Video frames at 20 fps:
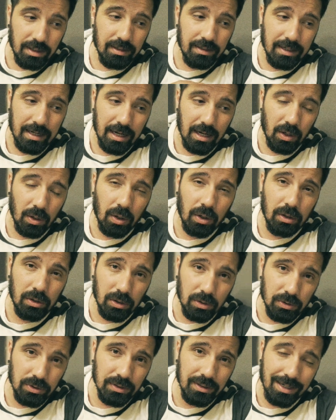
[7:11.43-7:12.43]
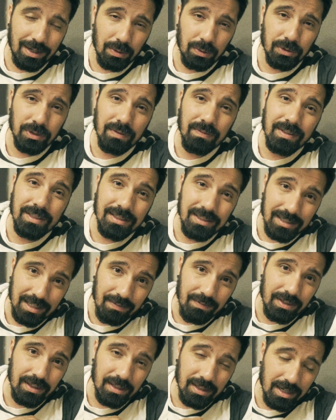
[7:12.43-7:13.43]
Now, close encounters of the
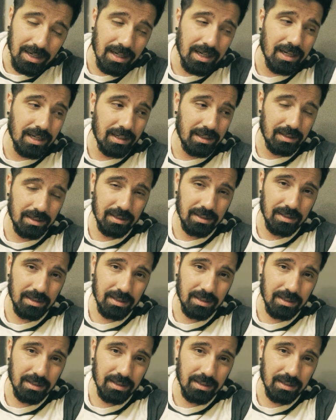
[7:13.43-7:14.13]
seventh kind